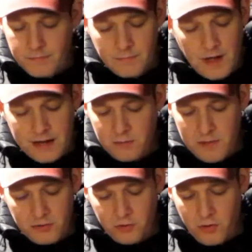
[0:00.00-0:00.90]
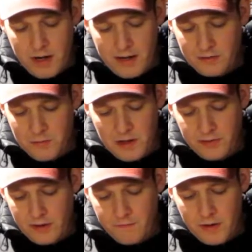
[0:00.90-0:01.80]
That smells great. That smells
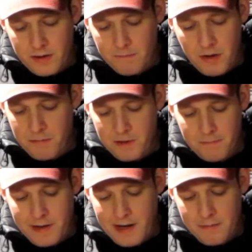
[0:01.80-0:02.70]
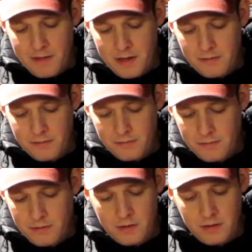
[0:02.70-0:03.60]
like fucking pumpkin pie, man.
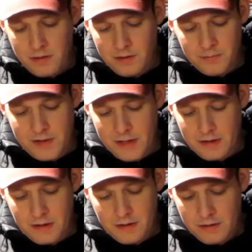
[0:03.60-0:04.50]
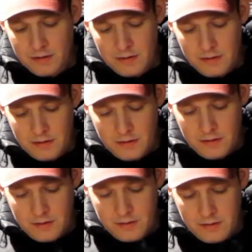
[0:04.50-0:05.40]
I'm telling you.
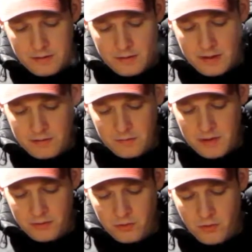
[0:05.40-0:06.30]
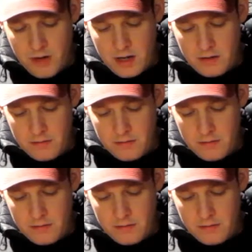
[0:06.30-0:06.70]
That smells great.